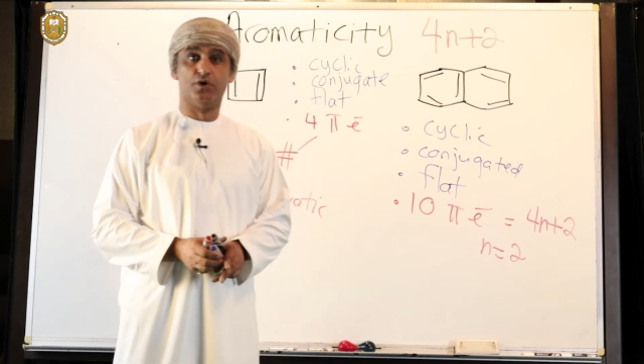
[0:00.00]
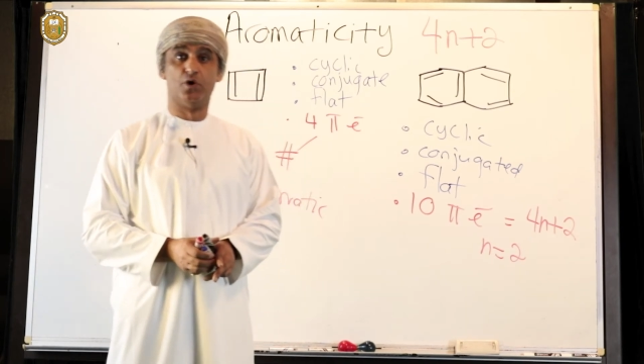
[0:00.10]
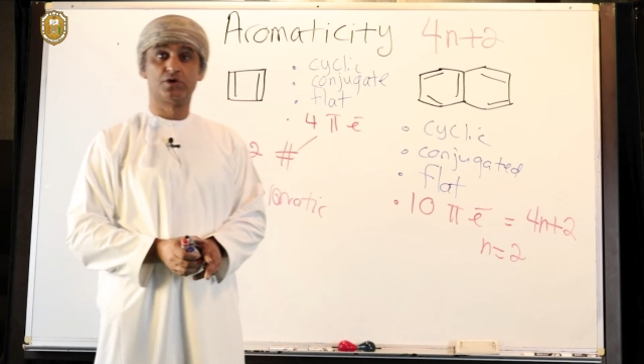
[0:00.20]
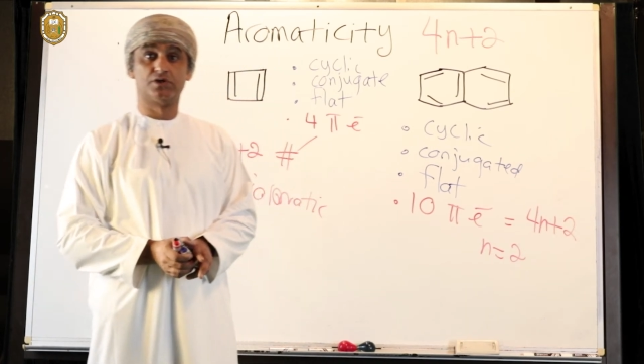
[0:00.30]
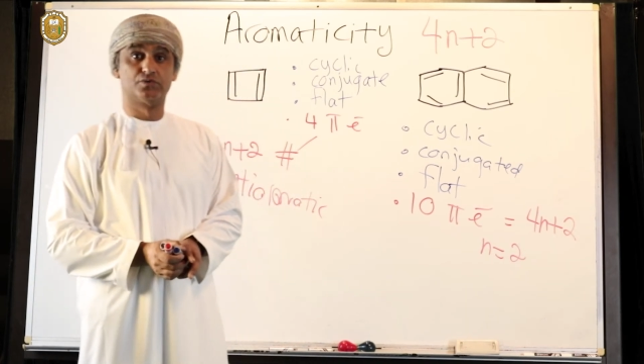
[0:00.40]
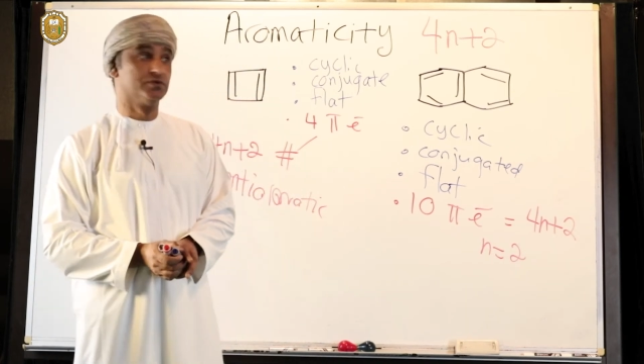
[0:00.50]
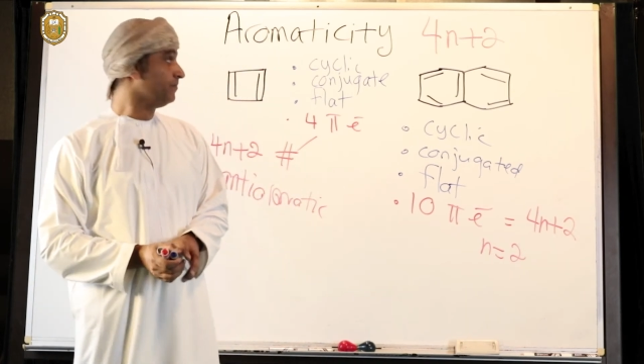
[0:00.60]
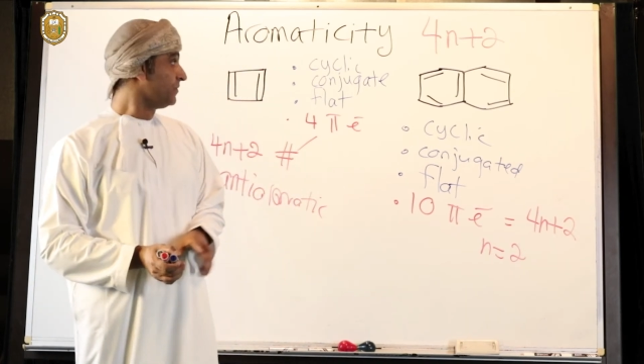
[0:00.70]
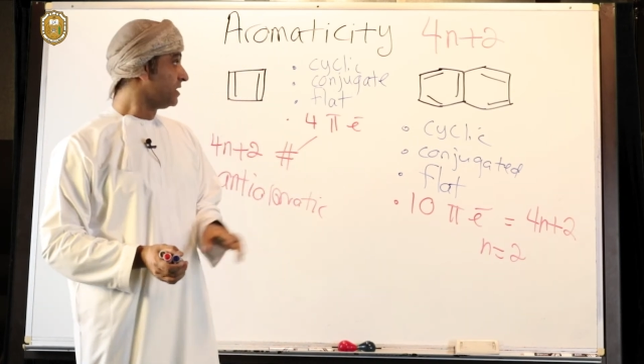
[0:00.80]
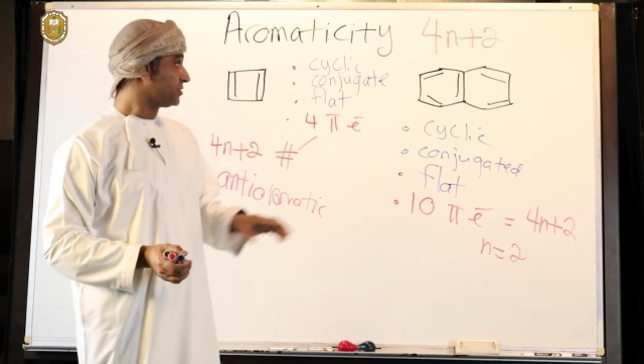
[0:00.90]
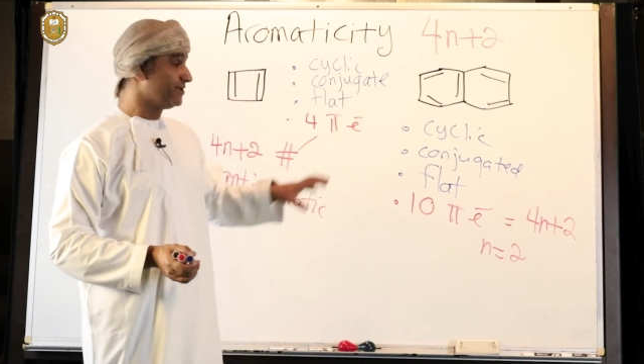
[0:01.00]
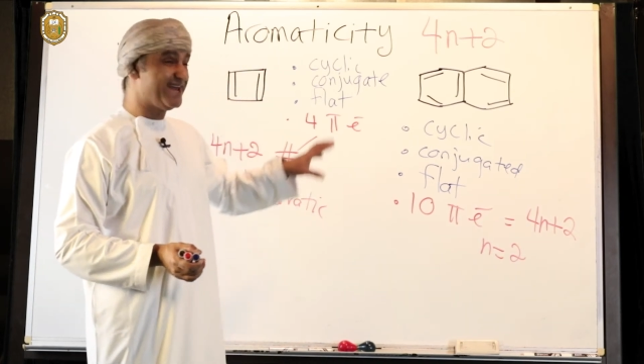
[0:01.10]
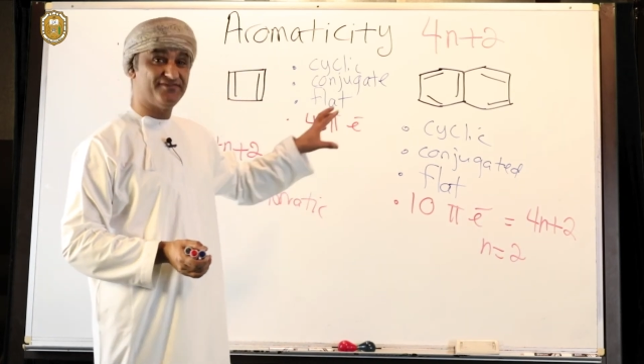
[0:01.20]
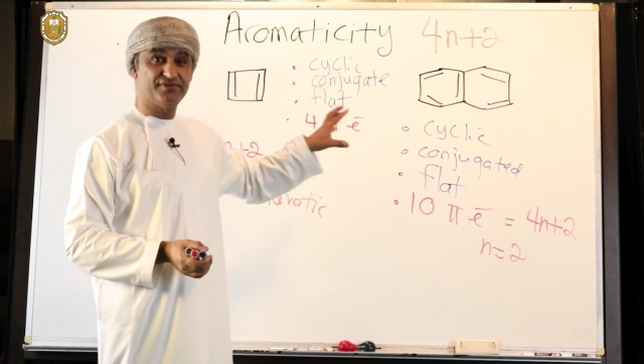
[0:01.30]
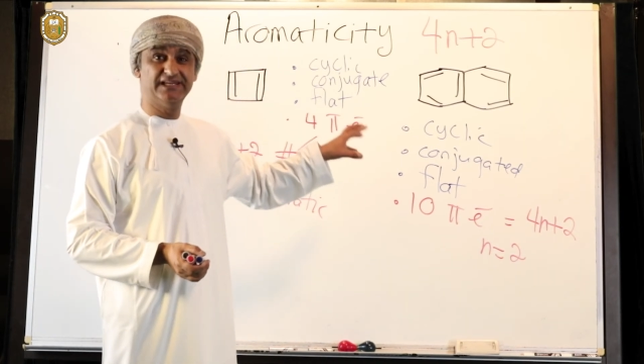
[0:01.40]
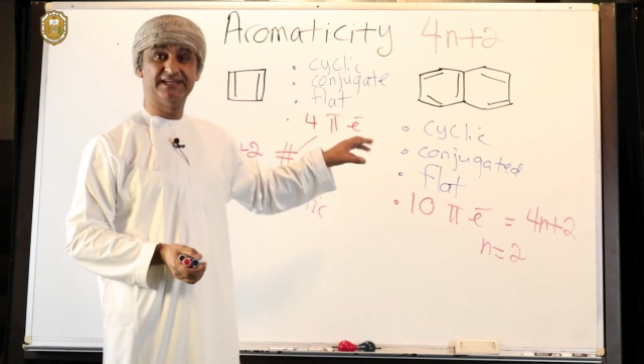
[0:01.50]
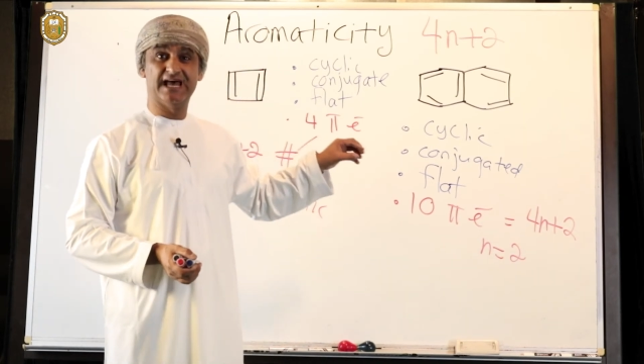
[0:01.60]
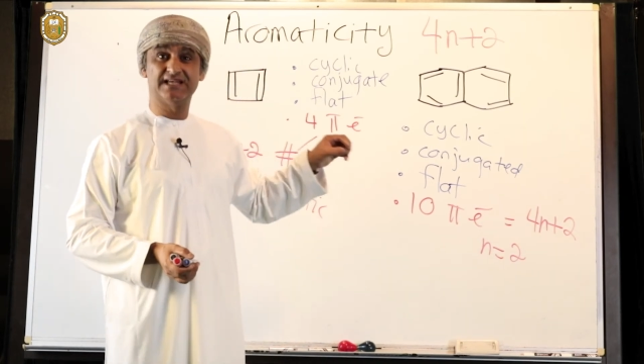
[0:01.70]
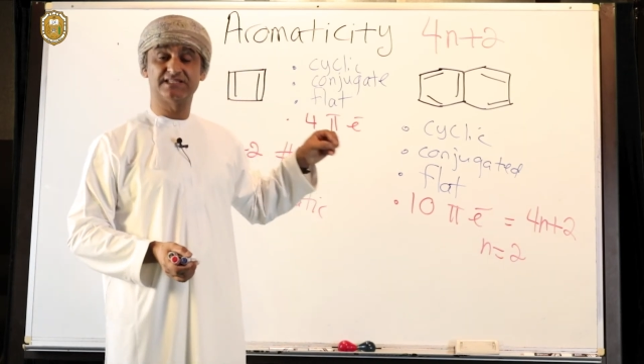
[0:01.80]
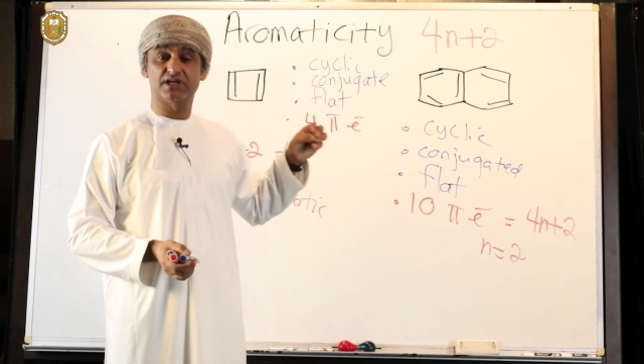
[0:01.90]
Huckel rule. So naphthalene
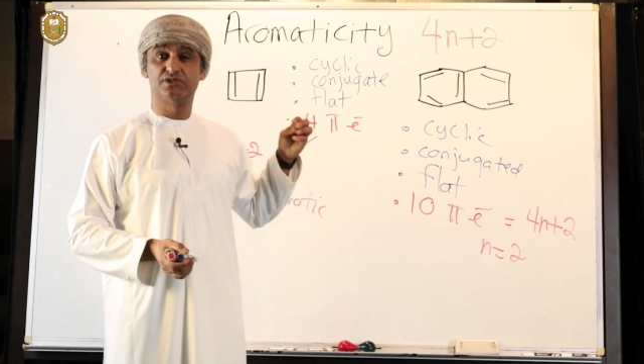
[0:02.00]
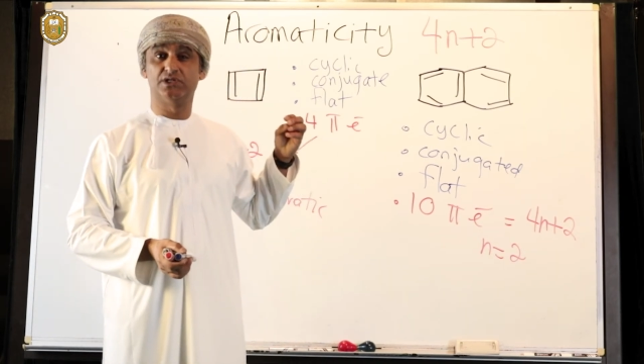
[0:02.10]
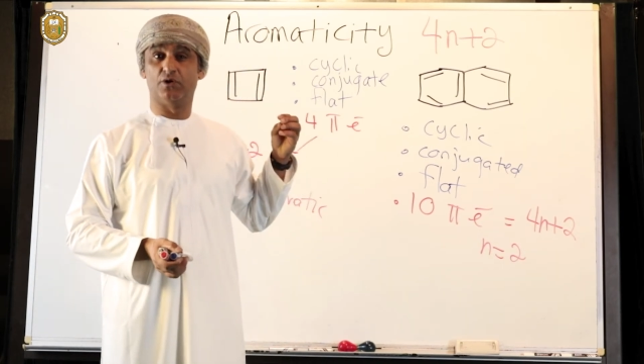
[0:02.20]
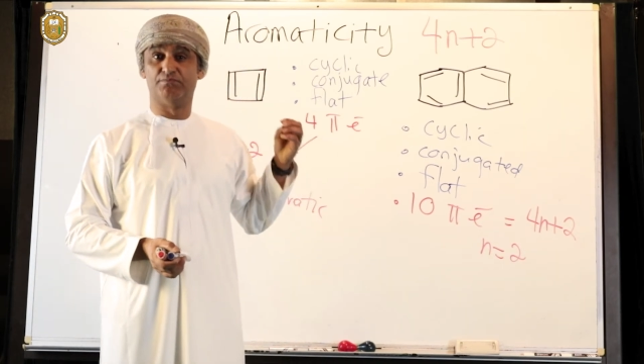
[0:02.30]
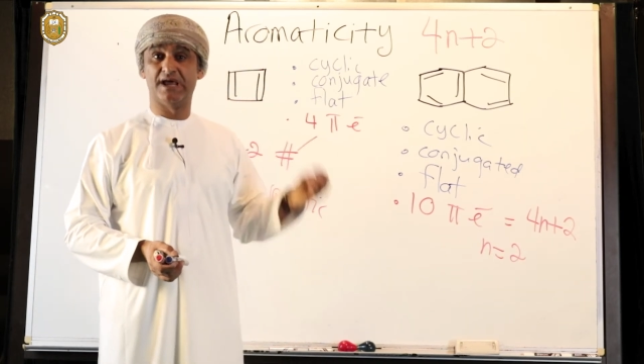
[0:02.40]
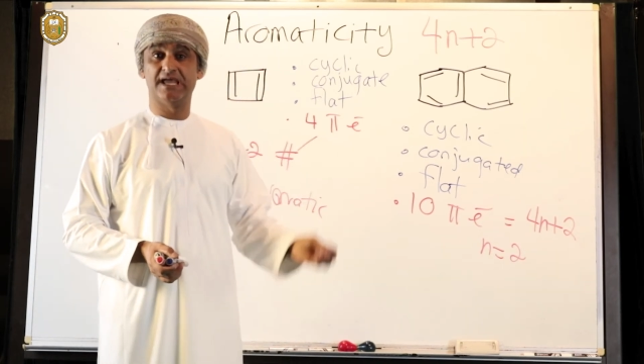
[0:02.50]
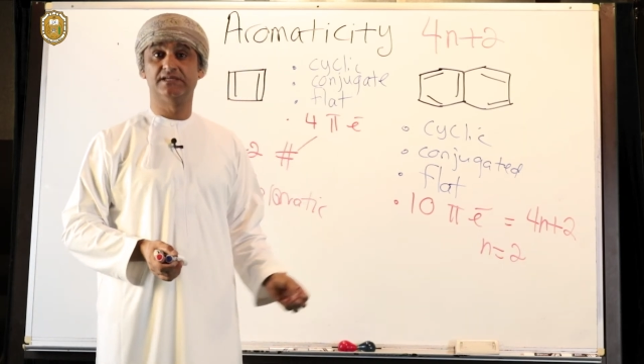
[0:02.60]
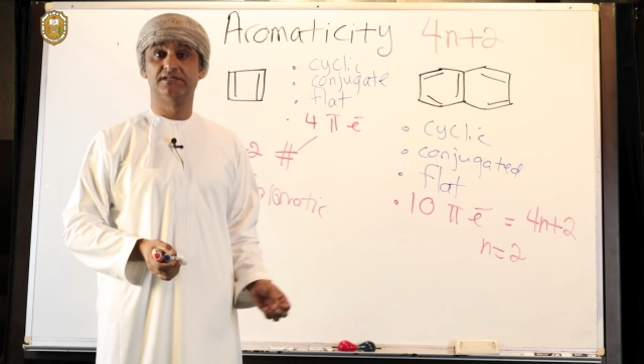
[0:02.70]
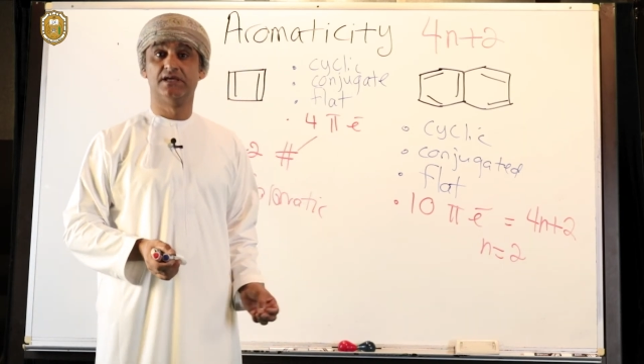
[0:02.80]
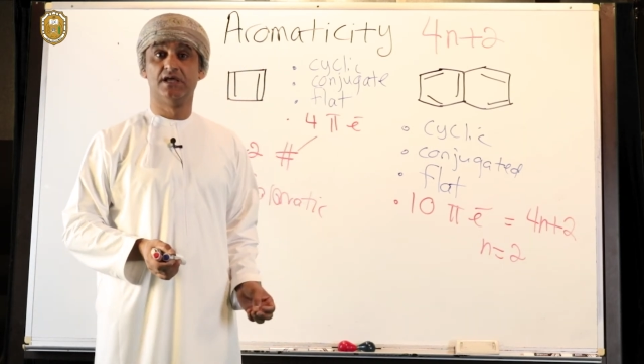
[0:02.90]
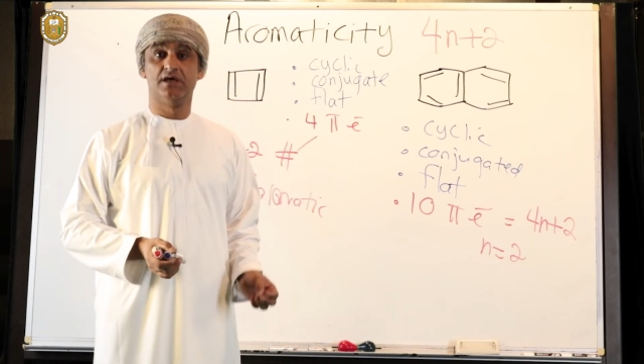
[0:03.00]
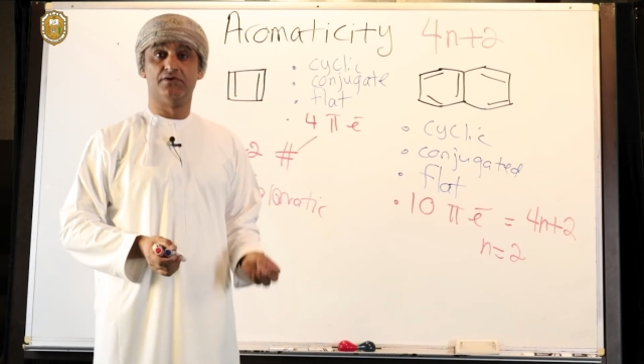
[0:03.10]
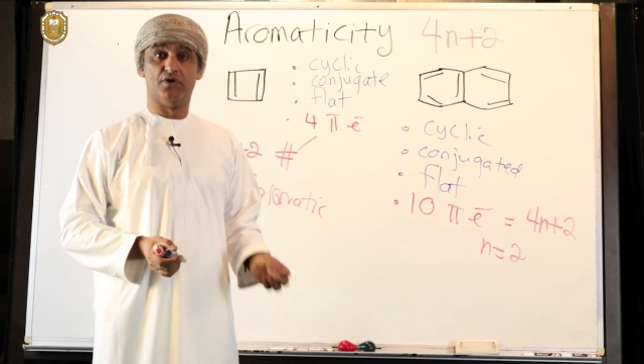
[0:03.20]
has actually obeyed the